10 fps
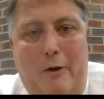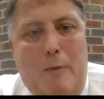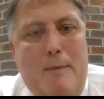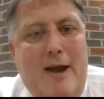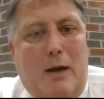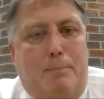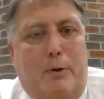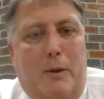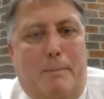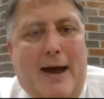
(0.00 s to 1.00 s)
we make them
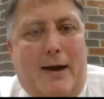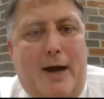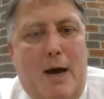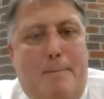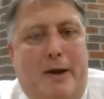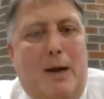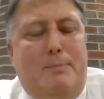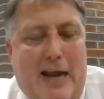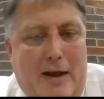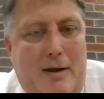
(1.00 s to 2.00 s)
pull it back up and
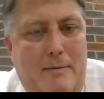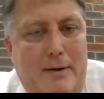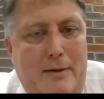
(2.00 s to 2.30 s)
update it.